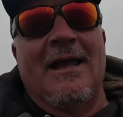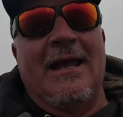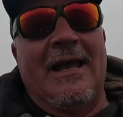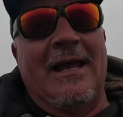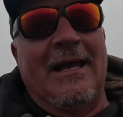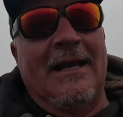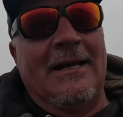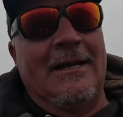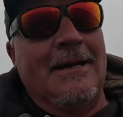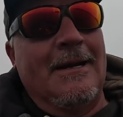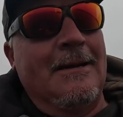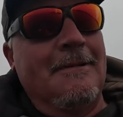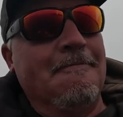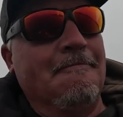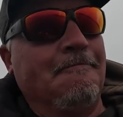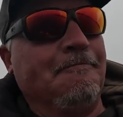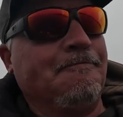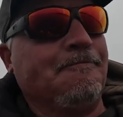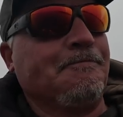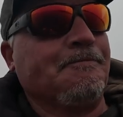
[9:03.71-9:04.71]

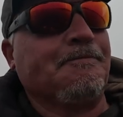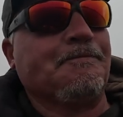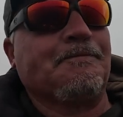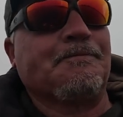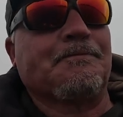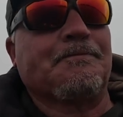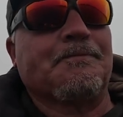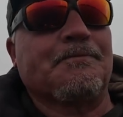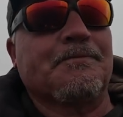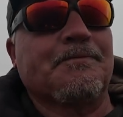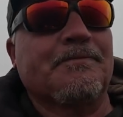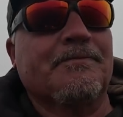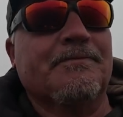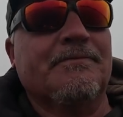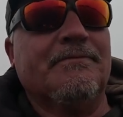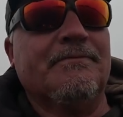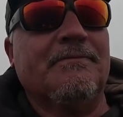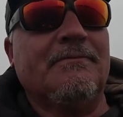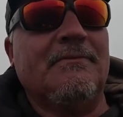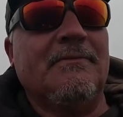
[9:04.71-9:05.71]
And
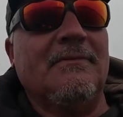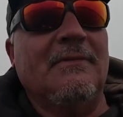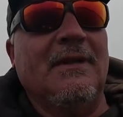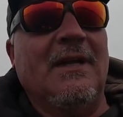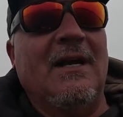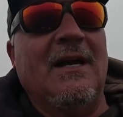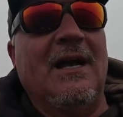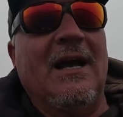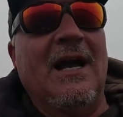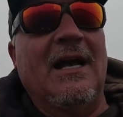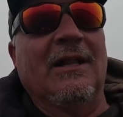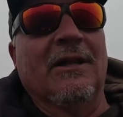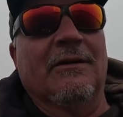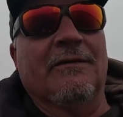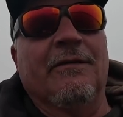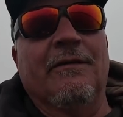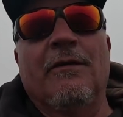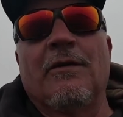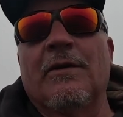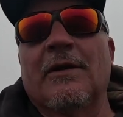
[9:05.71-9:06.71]
I
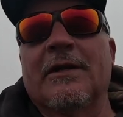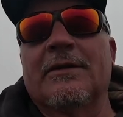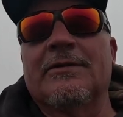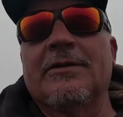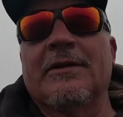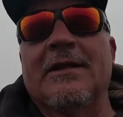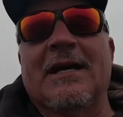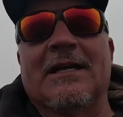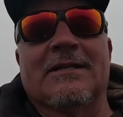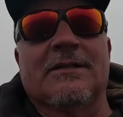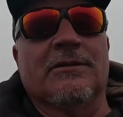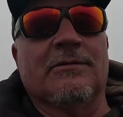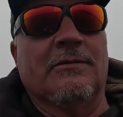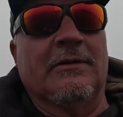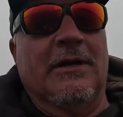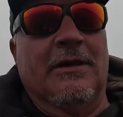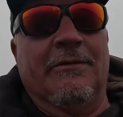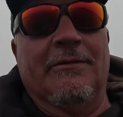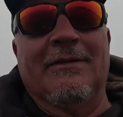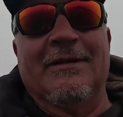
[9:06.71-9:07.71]
look forward to
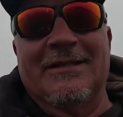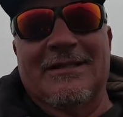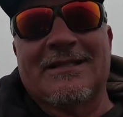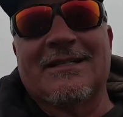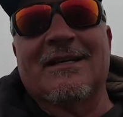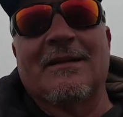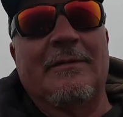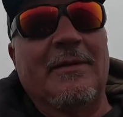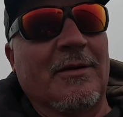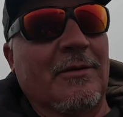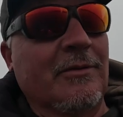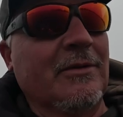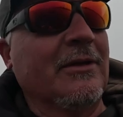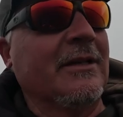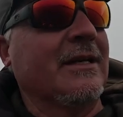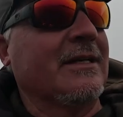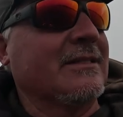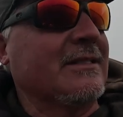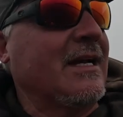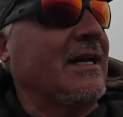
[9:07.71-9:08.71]
2023. This is going to be a
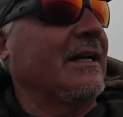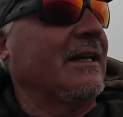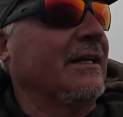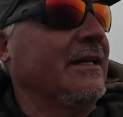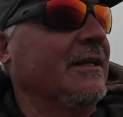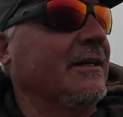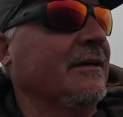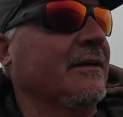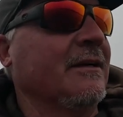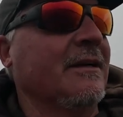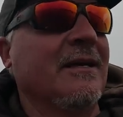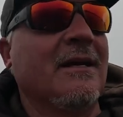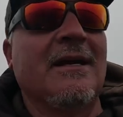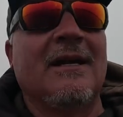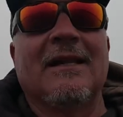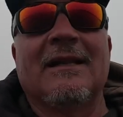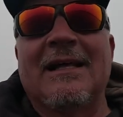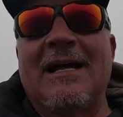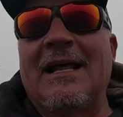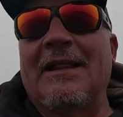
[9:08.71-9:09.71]
really exciting year.
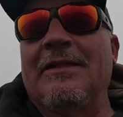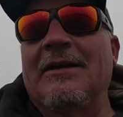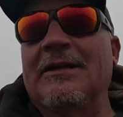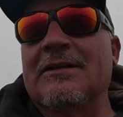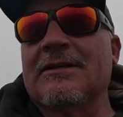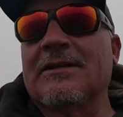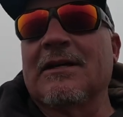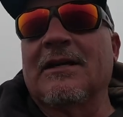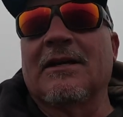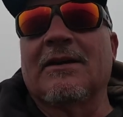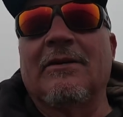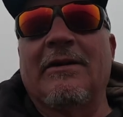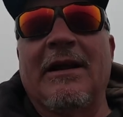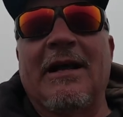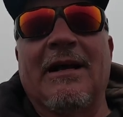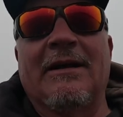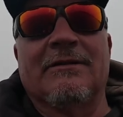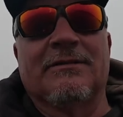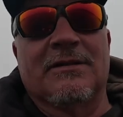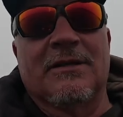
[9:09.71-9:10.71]
A lot of things are going to go
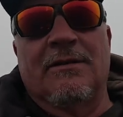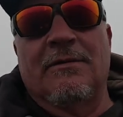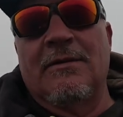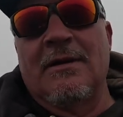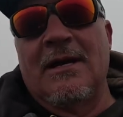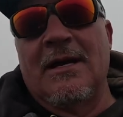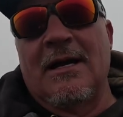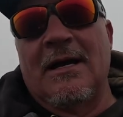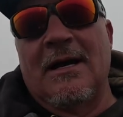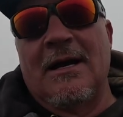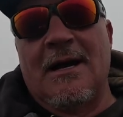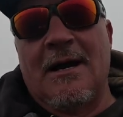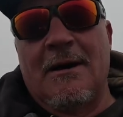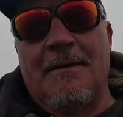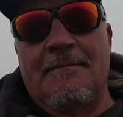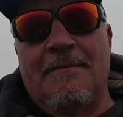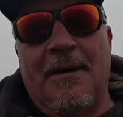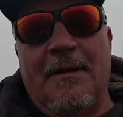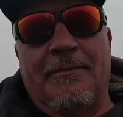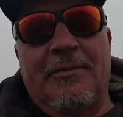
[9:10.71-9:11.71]
down. So
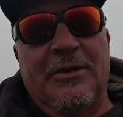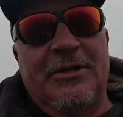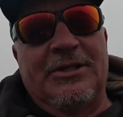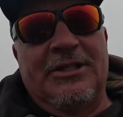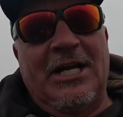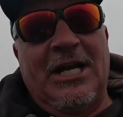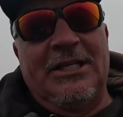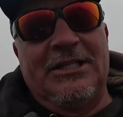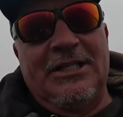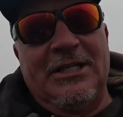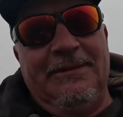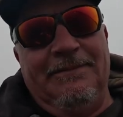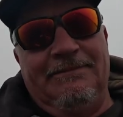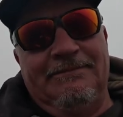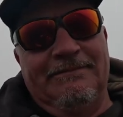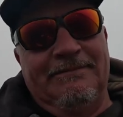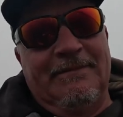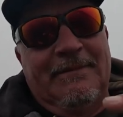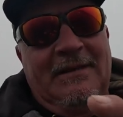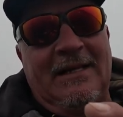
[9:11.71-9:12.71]
appreciate you.
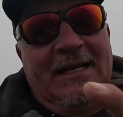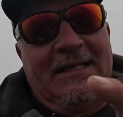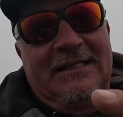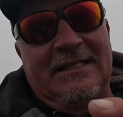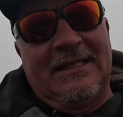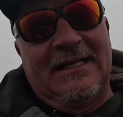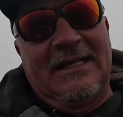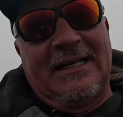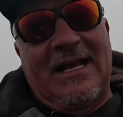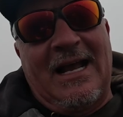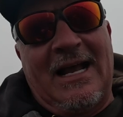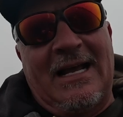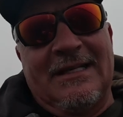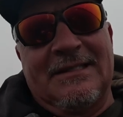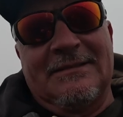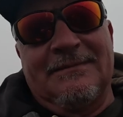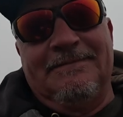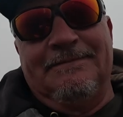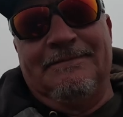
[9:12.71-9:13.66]
Thanks again, guys.